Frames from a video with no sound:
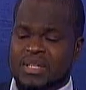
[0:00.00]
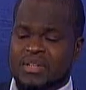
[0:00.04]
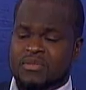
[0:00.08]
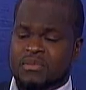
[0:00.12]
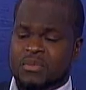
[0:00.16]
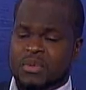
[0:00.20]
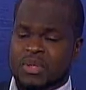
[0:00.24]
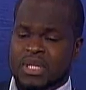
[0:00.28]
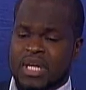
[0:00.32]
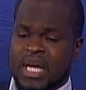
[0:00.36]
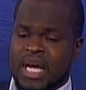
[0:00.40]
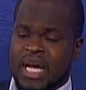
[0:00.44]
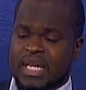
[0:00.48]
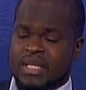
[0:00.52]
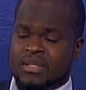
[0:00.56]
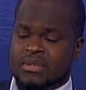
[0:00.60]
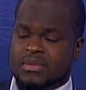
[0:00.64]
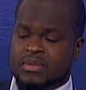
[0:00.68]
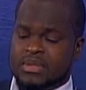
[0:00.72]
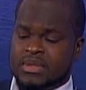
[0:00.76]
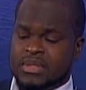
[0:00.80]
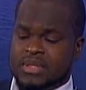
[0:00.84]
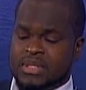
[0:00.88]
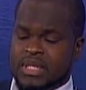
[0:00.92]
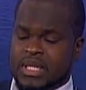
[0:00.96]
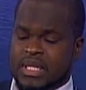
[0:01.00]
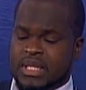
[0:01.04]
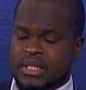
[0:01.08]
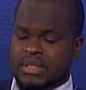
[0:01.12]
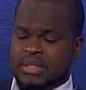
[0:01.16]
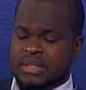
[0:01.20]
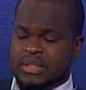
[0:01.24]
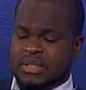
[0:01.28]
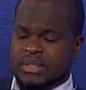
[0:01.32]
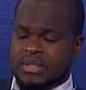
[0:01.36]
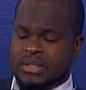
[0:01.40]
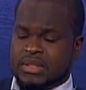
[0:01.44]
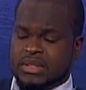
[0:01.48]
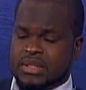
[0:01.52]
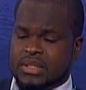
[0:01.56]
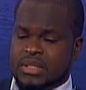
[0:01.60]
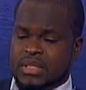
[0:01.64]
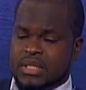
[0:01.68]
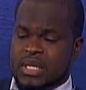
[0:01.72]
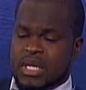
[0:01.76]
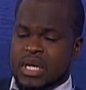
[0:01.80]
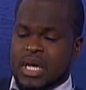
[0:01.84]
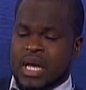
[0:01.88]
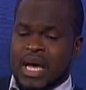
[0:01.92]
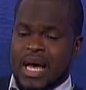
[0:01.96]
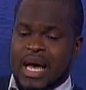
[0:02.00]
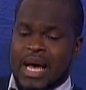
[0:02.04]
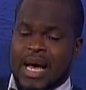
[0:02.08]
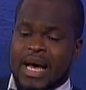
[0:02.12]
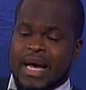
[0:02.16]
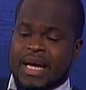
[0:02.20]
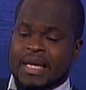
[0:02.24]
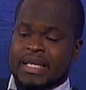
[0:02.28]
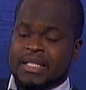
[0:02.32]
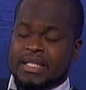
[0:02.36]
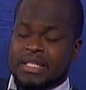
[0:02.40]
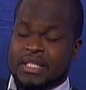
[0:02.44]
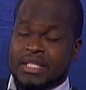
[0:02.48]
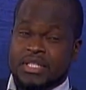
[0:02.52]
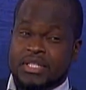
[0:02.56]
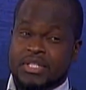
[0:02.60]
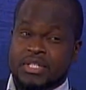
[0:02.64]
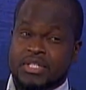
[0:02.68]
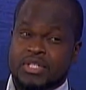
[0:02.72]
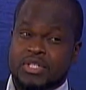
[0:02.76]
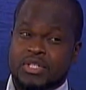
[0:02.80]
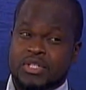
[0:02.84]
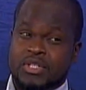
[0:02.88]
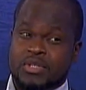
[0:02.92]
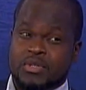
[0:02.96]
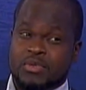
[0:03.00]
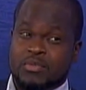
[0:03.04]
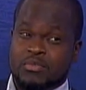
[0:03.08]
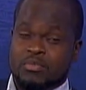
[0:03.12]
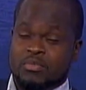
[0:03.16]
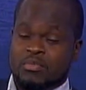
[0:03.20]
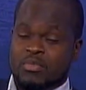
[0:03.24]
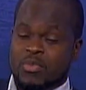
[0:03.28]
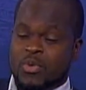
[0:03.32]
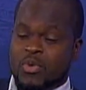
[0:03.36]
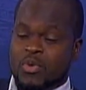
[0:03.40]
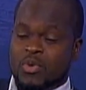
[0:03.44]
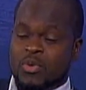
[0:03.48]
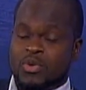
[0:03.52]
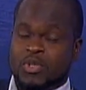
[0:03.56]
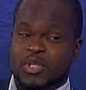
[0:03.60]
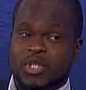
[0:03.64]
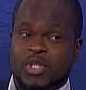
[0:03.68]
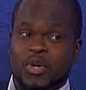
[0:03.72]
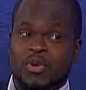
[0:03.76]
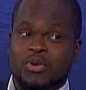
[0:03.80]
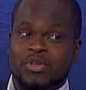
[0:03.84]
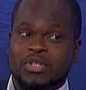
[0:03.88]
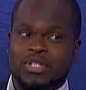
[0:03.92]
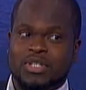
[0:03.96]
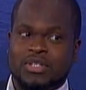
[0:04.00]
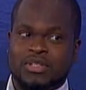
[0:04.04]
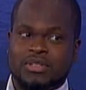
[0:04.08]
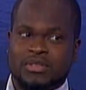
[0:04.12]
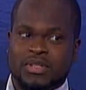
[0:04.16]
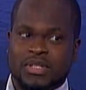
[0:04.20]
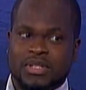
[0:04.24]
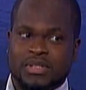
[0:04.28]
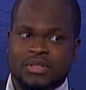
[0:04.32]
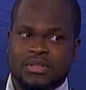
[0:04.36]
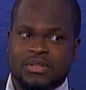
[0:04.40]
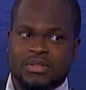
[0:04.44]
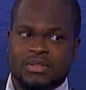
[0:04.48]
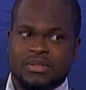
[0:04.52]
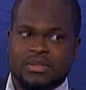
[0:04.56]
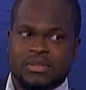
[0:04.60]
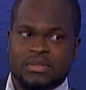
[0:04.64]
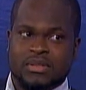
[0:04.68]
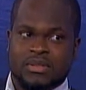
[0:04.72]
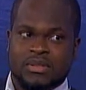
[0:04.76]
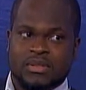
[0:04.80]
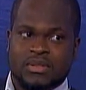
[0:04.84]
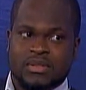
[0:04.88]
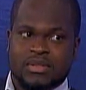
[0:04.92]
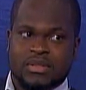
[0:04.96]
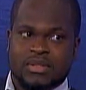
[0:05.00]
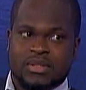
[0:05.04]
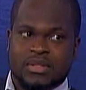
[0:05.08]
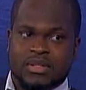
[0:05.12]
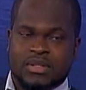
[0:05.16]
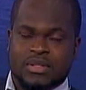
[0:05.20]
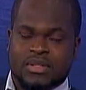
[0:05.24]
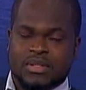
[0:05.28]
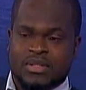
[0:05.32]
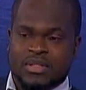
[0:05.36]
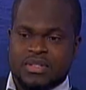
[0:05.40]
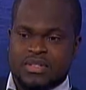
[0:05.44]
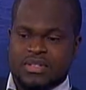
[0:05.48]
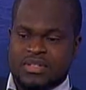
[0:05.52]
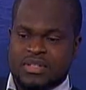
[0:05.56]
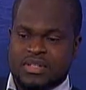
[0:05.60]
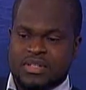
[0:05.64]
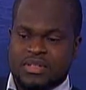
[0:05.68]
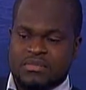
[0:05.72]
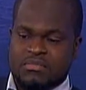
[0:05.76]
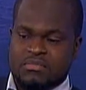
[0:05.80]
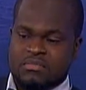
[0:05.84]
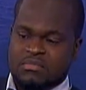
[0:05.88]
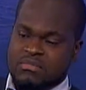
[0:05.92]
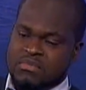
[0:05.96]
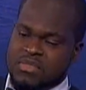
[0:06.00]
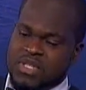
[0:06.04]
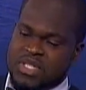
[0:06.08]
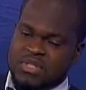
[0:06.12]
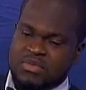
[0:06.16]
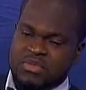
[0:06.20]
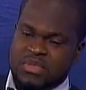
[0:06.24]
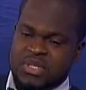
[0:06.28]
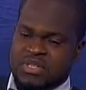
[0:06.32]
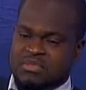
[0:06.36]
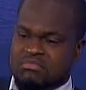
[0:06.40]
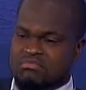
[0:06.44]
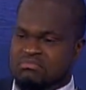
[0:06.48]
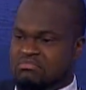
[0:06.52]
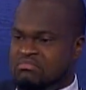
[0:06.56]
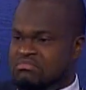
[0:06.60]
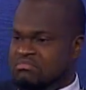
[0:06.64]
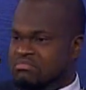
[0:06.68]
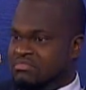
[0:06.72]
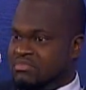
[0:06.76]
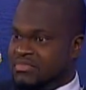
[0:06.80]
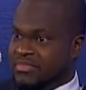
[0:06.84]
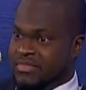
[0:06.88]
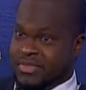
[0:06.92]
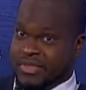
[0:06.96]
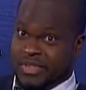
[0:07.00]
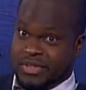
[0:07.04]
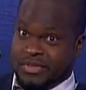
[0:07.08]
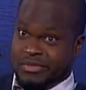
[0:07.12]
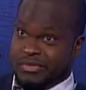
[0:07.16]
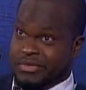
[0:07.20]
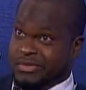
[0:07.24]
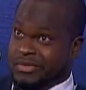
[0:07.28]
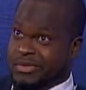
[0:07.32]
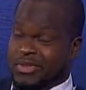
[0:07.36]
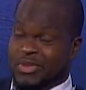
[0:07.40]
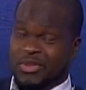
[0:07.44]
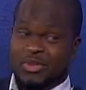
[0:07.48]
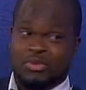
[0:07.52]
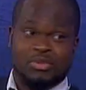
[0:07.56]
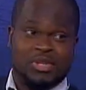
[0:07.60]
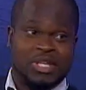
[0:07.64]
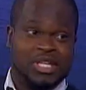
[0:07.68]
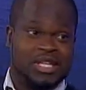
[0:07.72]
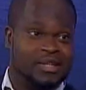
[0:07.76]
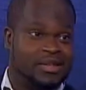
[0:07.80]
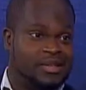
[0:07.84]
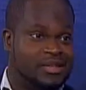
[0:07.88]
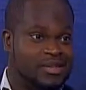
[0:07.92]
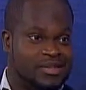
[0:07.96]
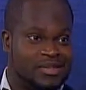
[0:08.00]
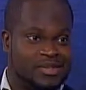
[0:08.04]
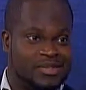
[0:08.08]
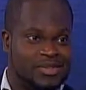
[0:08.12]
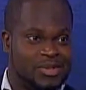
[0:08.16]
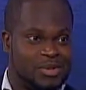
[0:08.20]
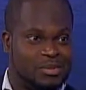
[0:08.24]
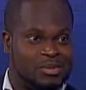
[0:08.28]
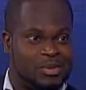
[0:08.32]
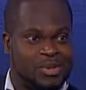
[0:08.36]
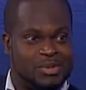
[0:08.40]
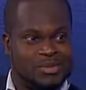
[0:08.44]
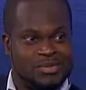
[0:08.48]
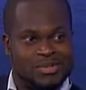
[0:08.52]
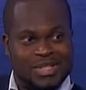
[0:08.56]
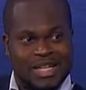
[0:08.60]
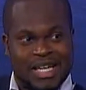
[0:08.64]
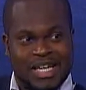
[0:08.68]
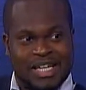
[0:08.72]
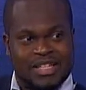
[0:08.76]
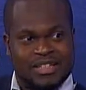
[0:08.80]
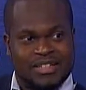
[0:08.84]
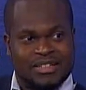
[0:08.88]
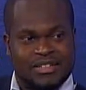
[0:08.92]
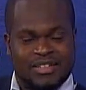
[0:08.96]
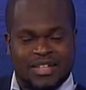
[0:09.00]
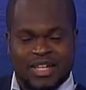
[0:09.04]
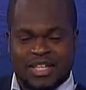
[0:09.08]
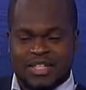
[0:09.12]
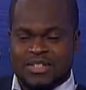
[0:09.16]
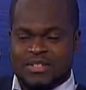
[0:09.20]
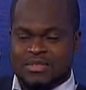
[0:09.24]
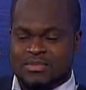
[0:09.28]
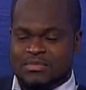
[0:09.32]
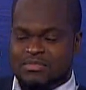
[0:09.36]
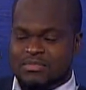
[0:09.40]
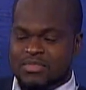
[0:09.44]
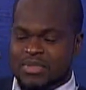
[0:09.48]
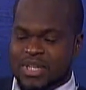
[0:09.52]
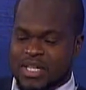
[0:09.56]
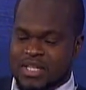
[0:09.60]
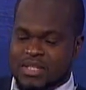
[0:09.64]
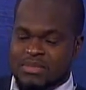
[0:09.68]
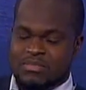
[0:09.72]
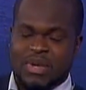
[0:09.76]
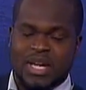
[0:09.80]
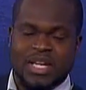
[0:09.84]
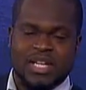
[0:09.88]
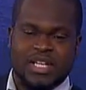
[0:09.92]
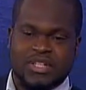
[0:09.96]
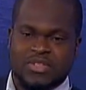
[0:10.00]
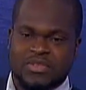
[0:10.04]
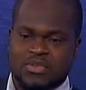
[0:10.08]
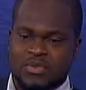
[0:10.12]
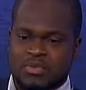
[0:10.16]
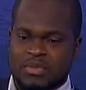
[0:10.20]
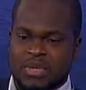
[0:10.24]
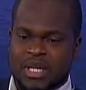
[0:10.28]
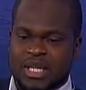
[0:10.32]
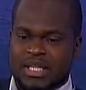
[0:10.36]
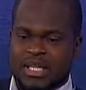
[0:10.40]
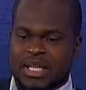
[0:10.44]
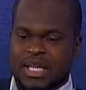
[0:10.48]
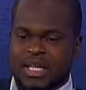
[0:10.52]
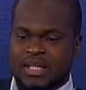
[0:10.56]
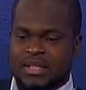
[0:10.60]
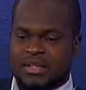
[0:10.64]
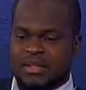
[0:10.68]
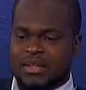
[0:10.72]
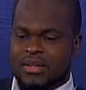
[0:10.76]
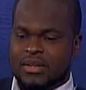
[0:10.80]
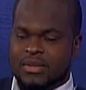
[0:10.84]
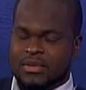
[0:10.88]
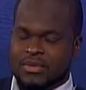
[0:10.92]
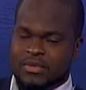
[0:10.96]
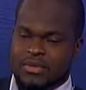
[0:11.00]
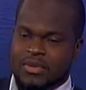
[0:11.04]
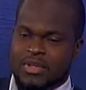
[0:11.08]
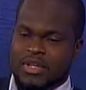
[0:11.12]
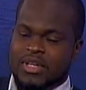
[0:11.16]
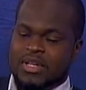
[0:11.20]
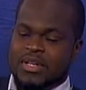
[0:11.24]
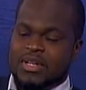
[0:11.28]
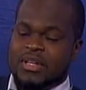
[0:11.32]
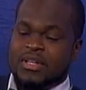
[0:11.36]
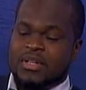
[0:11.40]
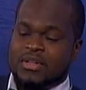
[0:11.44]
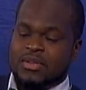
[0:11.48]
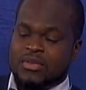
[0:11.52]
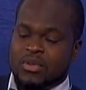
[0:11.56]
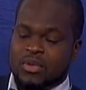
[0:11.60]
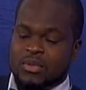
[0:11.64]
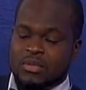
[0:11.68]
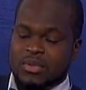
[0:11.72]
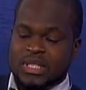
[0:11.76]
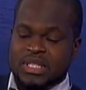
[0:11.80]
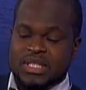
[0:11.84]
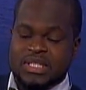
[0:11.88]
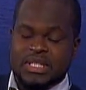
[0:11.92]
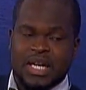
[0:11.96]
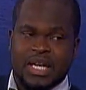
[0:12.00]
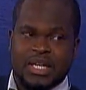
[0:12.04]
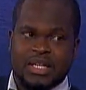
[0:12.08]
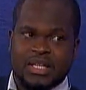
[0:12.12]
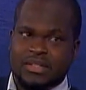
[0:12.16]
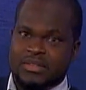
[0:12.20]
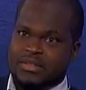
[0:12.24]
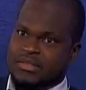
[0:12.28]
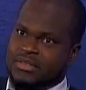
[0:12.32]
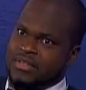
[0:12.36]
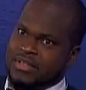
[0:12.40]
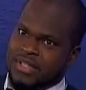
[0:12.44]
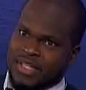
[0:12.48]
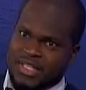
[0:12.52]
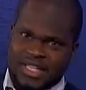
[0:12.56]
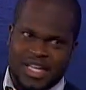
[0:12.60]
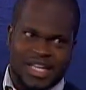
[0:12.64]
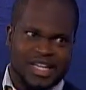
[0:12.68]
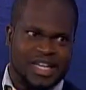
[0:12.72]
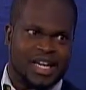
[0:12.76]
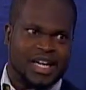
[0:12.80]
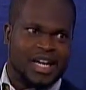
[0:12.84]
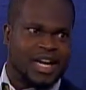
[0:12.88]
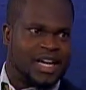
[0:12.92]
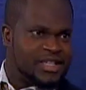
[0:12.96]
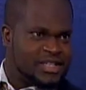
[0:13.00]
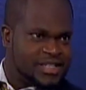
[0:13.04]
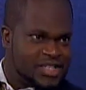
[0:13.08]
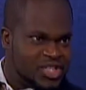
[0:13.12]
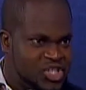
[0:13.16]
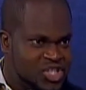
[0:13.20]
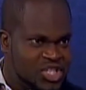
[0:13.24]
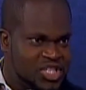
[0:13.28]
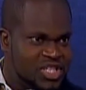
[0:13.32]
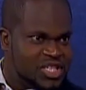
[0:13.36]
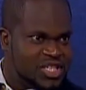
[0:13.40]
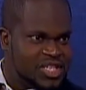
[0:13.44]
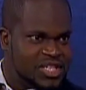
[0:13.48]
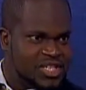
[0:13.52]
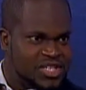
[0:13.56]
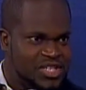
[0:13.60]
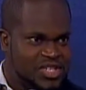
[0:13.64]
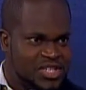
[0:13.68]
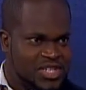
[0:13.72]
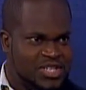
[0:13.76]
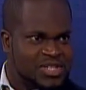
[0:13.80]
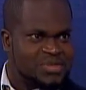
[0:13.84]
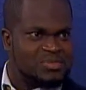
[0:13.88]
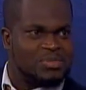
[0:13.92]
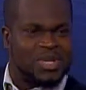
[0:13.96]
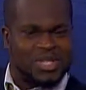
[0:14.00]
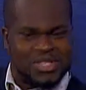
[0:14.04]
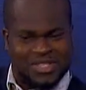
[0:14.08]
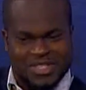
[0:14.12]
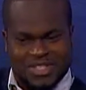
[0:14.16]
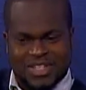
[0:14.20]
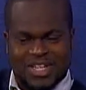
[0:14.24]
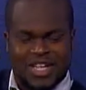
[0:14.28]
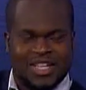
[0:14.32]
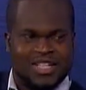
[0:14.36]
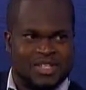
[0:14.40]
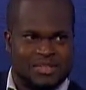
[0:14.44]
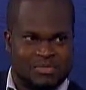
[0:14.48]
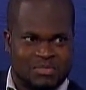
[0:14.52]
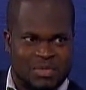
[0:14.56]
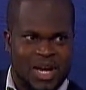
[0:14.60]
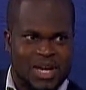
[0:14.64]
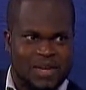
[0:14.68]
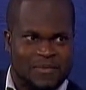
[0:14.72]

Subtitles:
what I do is that I teach more young children, let's say between 3 to about 9. That's my age group that I normally target. Not that I can't teach the teenagers, but that is my